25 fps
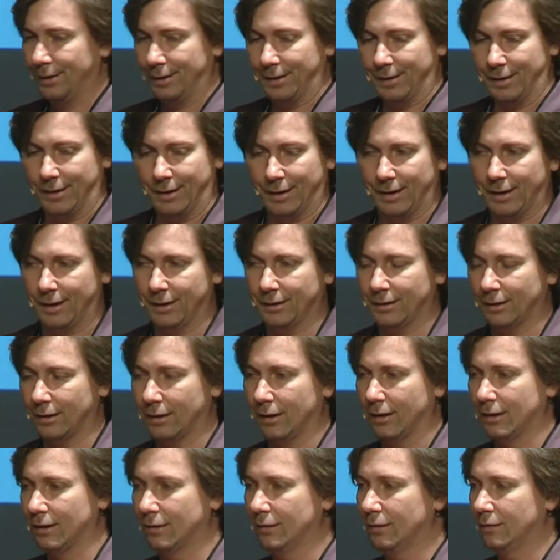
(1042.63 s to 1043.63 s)
and
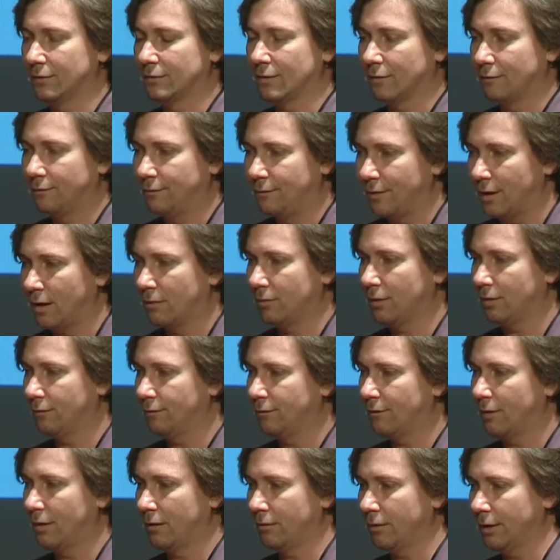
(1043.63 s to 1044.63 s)
uh, it's a very,
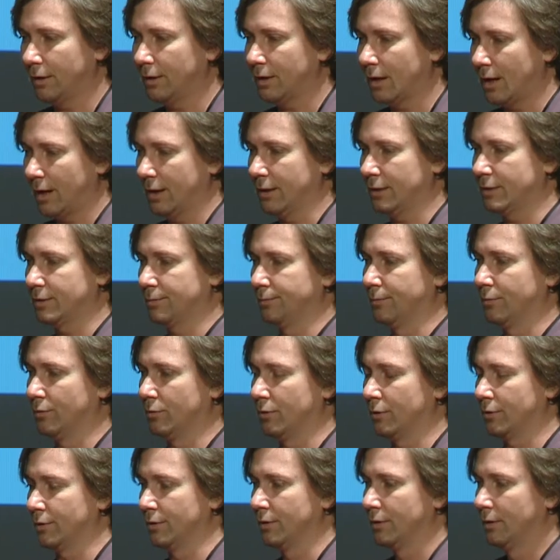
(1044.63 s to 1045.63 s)
very nice
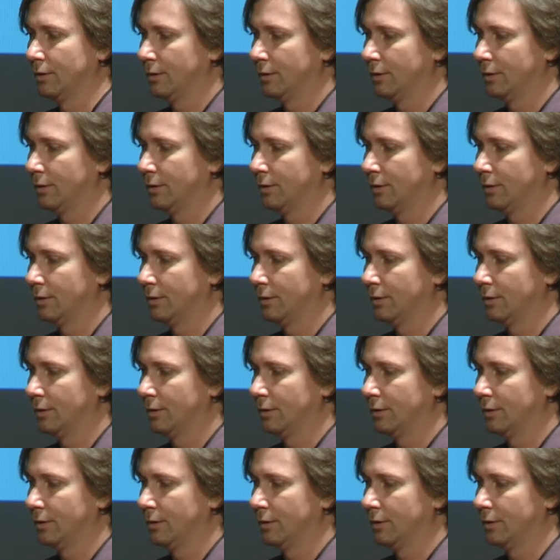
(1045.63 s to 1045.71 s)
board.